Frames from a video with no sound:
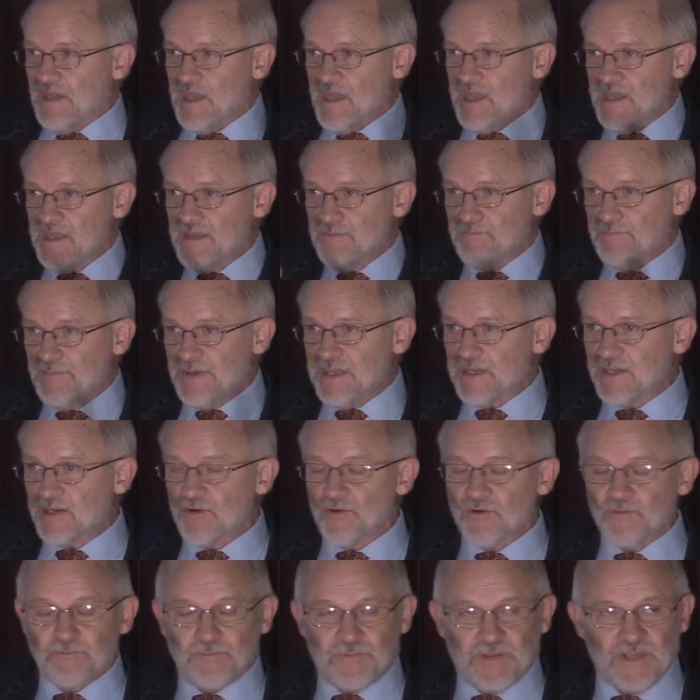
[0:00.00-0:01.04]
a
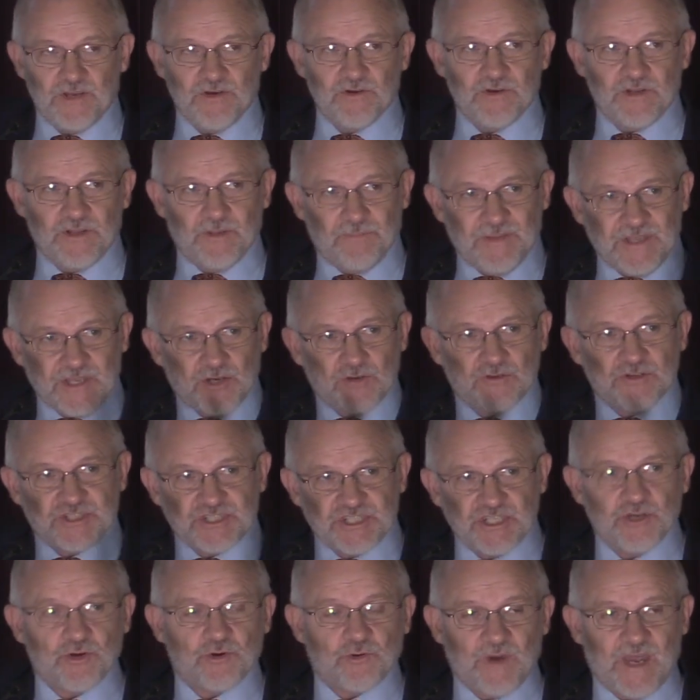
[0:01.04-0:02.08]
bigger period, a bigger
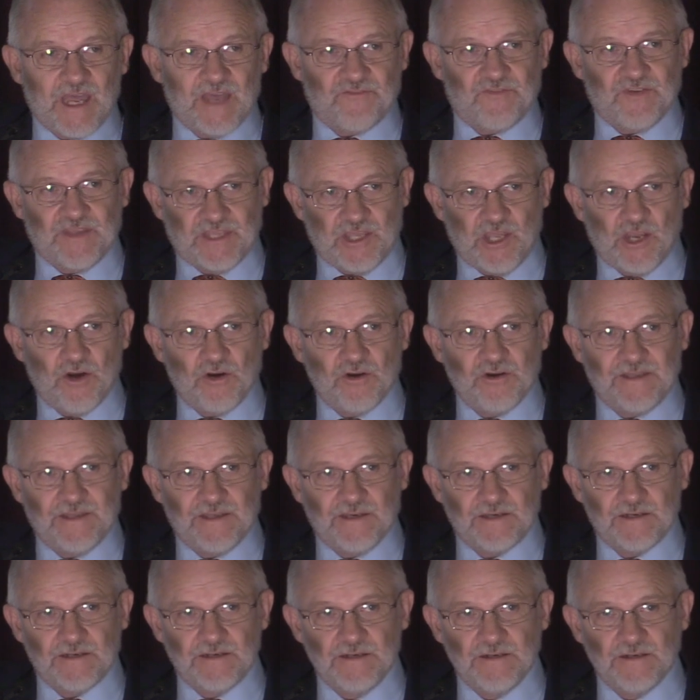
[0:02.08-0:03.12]
geographic
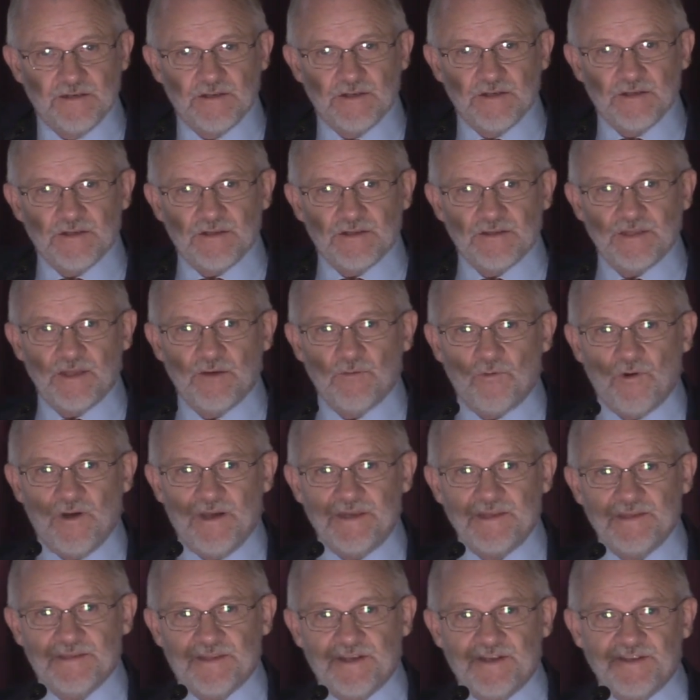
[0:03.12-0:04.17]
area than what
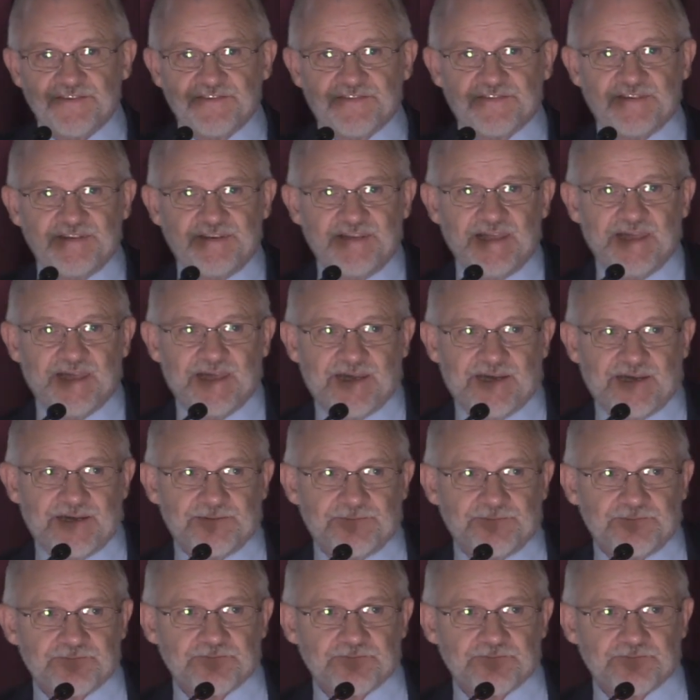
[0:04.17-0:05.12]
it does today.